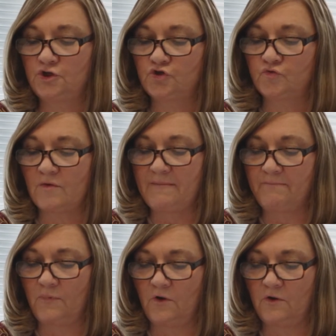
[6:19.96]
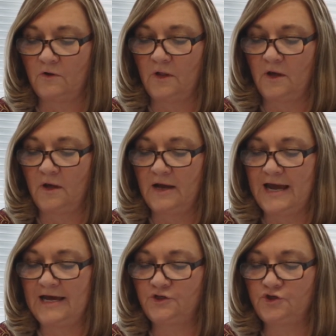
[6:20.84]
Tremble
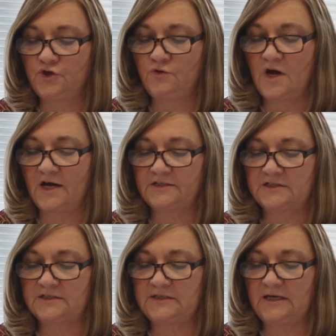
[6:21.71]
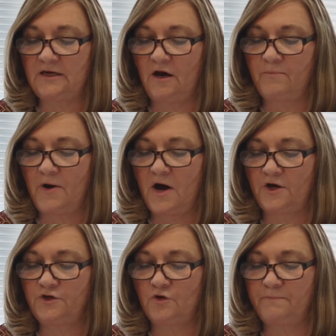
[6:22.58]
and do not sin
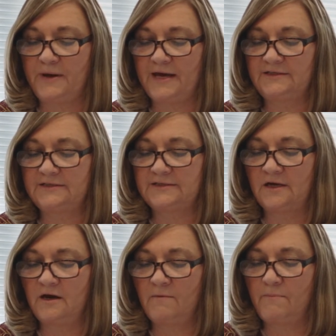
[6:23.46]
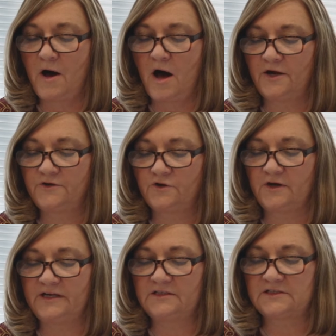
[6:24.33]
upon your beds,
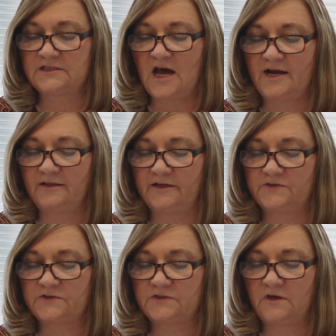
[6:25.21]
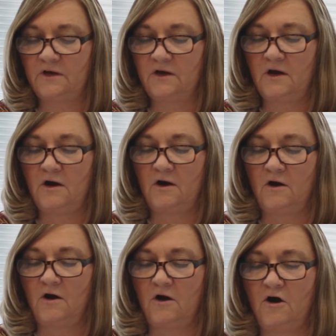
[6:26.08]
ponder in silence.
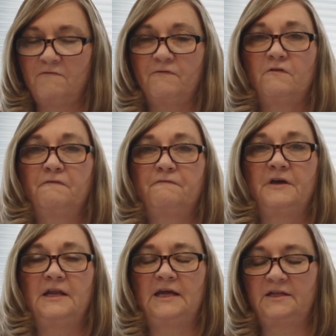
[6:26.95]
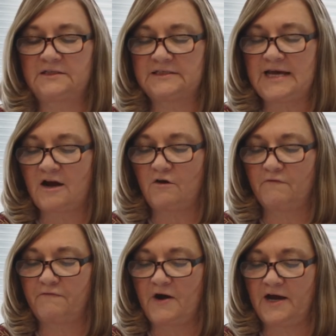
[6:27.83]
Offer fitting
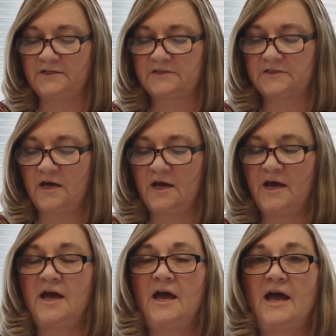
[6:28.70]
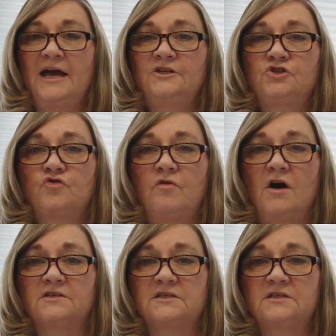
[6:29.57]
sacrifice and
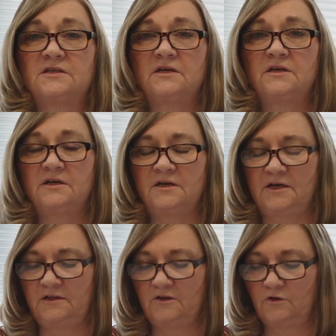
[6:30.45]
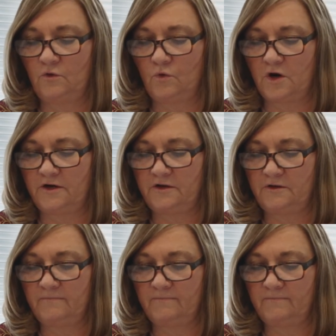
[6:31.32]
trust in the Lord.